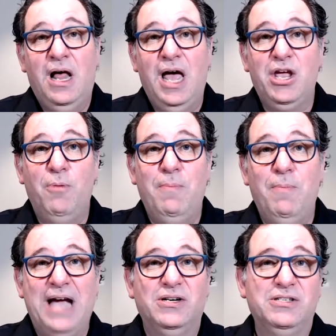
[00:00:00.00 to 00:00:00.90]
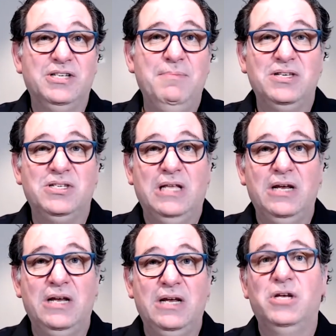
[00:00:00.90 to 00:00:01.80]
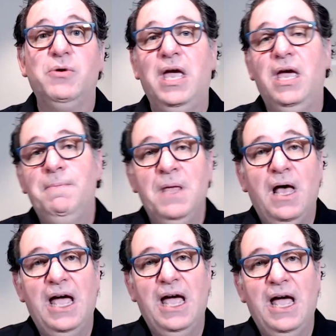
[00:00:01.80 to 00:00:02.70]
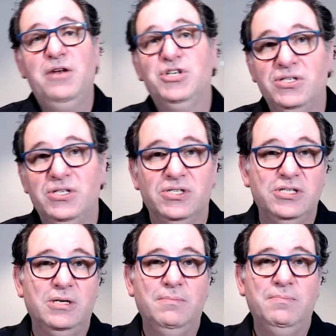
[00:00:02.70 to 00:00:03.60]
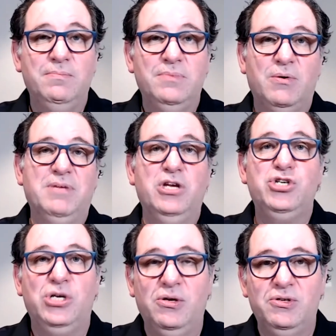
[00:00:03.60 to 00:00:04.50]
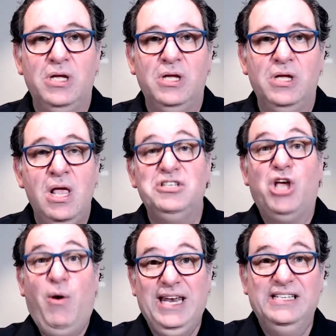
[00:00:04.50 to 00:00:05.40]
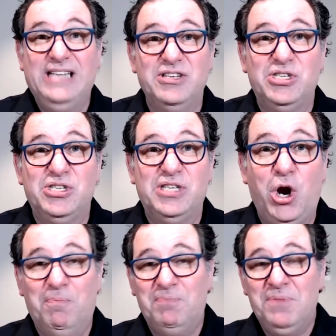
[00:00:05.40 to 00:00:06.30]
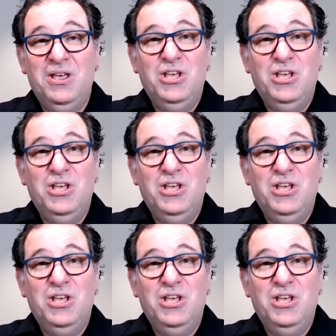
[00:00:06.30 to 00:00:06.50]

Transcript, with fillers: I go back to her ten minutes later. I said, okay, I had to adjust the system. There were some issues. Let's go ahead and test the alarm.